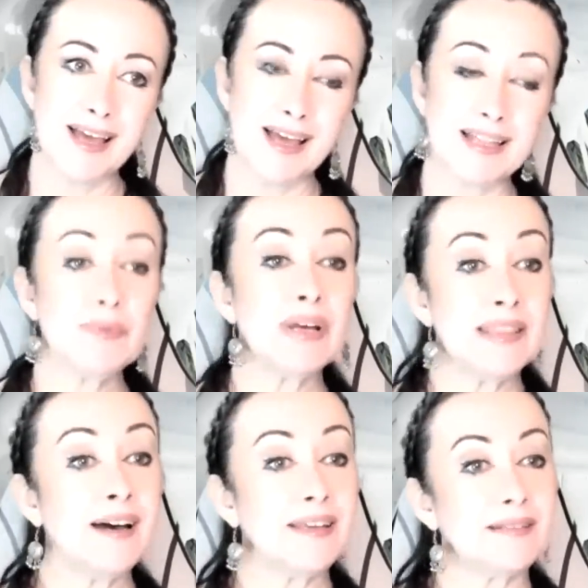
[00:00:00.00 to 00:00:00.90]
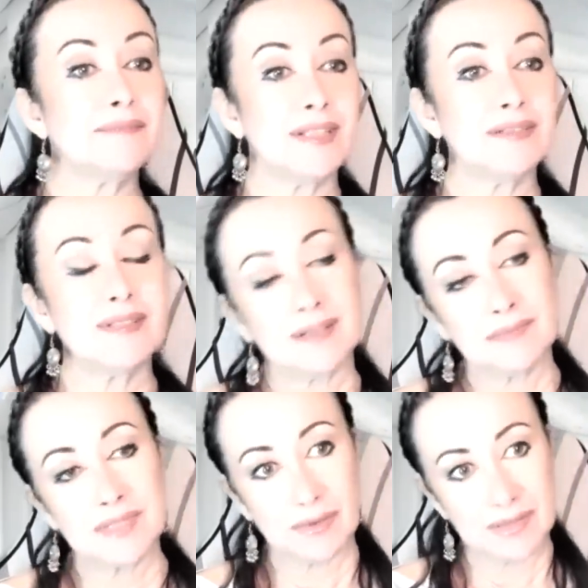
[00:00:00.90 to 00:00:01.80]
And they were 9 at the
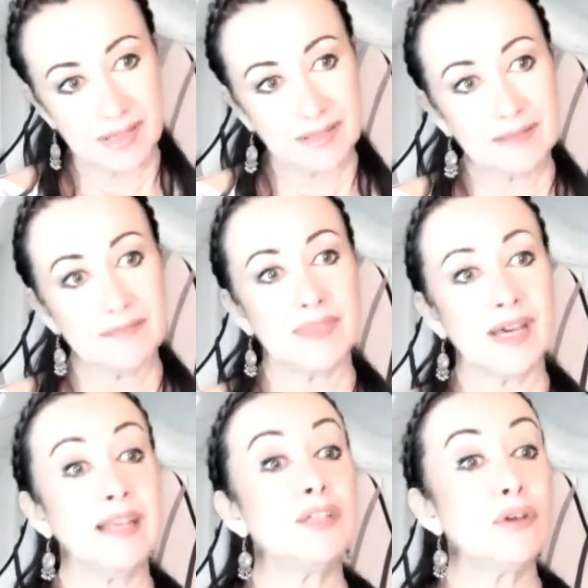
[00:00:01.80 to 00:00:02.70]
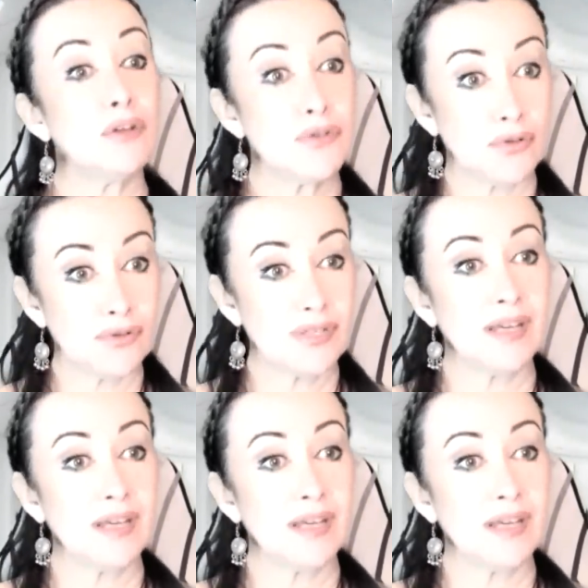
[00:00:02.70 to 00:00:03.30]
time. There were nine cultures,